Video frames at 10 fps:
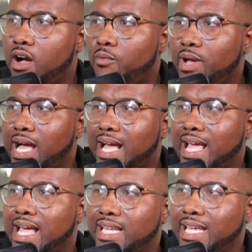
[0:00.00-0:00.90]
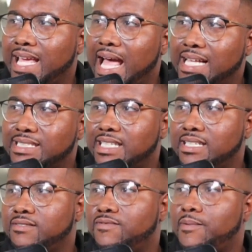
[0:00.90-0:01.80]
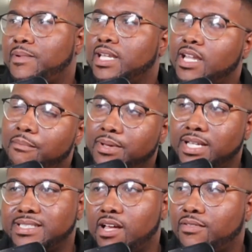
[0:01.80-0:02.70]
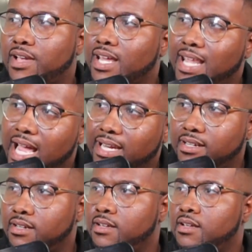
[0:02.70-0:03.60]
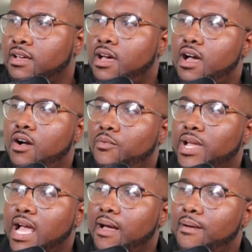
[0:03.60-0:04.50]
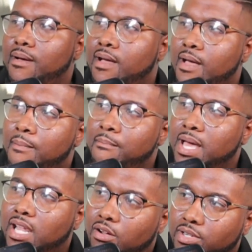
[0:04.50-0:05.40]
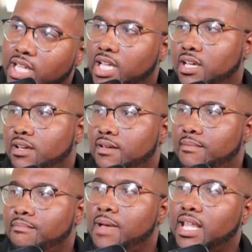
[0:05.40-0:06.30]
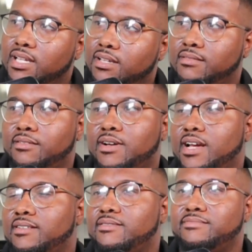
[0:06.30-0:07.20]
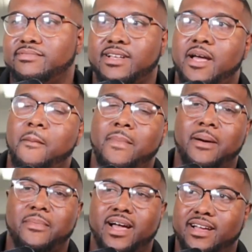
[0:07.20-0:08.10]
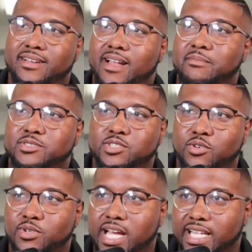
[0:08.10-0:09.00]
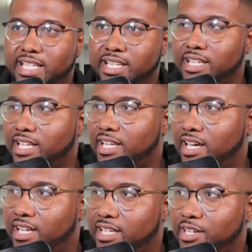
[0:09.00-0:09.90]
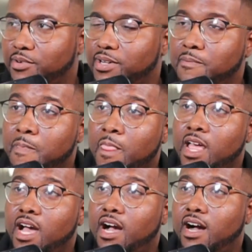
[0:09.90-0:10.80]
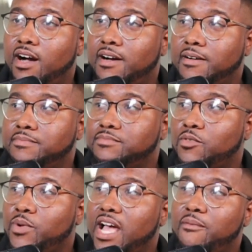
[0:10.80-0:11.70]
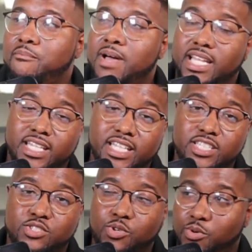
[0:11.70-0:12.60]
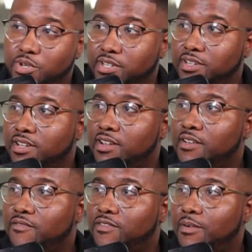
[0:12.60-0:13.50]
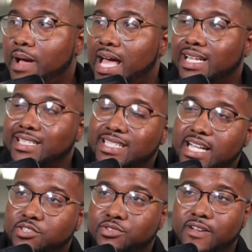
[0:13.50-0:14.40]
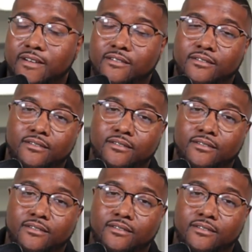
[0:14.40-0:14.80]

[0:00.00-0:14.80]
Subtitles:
We got Kelly Gaskin from Columbia, South Carolina. We got Melanie. Okay, my bad. I'm so literate. We have Melanie Stewart from Alexandria,